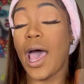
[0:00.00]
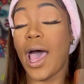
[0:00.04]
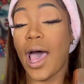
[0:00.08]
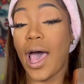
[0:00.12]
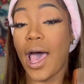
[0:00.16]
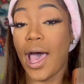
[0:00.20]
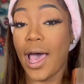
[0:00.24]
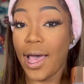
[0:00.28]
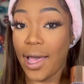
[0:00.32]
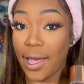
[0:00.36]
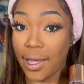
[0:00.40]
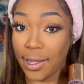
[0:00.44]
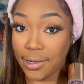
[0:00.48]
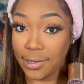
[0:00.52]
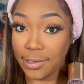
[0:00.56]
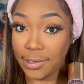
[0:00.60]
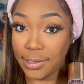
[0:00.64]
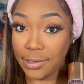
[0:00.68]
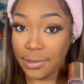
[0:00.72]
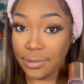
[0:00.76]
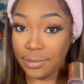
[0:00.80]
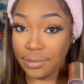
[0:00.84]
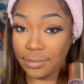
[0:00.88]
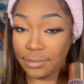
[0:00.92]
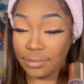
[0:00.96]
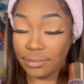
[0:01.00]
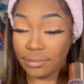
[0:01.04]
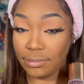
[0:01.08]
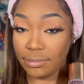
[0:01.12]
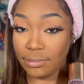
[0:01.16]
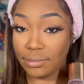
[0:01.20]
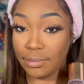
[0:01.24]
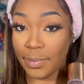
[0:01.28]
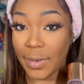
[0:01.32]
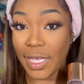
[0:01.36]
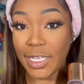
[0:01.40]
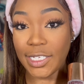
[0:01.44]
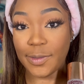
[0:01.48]
and
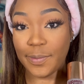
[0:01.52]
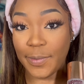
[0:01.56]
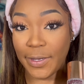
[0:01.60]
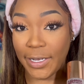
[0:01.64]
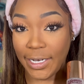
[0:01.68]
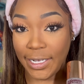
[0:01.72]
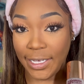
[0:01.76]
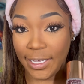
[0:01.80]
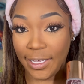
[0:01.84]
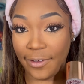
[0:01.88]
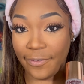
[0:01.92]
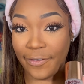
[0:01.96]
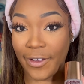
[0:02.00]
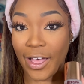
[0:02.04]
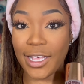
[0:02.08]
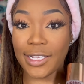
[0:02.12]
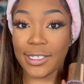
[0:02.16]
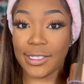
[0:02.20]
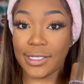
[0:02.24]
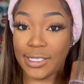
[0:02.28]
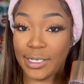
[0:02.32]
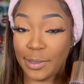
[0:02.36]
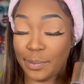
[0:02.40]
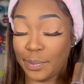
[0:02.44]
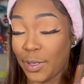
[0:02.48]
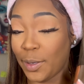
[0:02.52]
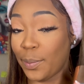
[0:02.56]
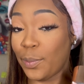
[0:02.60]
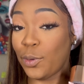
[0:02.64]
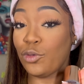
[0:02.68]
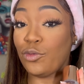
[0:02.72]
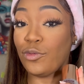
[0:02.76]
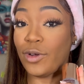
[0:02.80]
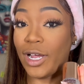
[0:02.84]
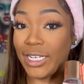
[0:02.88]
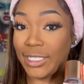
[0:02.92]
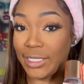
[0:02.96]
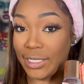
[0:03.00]
best believe I see people
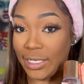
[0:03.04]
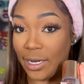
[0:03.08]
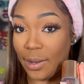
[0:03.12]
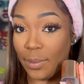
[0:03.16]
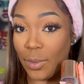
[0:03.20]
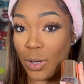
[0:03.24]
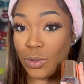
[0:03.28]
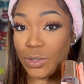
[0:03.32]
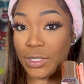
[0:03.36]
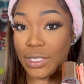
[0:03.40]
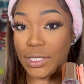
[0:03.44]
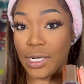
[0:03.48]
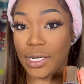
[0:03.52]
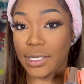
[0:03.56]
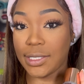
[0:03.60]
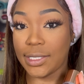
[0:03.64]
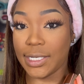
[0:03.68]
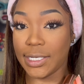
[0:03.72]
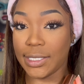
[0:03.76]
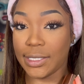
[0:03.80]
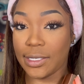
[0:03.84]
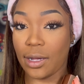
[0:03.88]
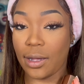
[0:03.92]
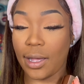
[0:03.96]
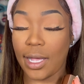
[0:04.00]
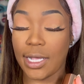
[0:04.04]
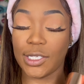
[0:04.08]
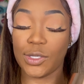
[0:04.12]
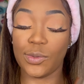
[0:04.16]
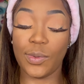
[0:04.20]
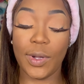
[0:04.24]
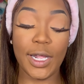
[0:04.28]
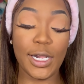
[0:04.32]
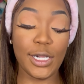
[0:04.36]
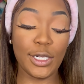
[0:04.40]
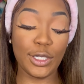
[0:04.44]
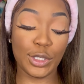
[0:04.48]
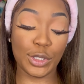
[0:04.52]
ranting about it on TikTok as
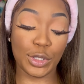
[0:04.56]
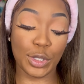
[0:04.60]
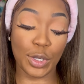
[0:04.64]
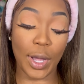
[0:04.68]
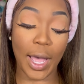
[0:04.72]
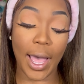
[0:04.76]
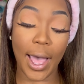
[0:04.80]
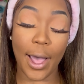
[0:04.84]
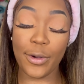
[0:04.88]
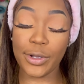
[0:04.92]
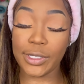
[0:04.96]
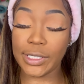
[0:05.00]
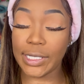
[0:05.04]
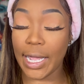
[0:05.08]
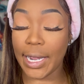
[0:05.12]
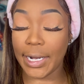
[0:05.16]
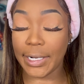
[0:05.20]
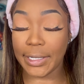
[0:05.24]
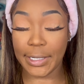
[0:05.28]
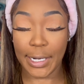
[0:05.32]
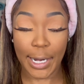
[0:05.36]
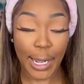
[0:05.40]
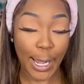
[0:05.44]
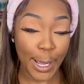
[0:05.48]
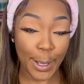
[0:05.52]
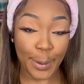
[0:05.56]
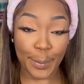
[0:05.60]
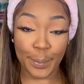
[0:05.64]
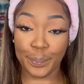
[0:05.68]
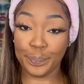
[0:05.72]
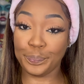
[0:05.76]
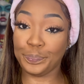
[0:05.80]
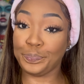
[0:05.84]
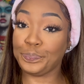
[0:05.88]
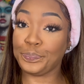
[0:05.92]
well, so I was like, damn,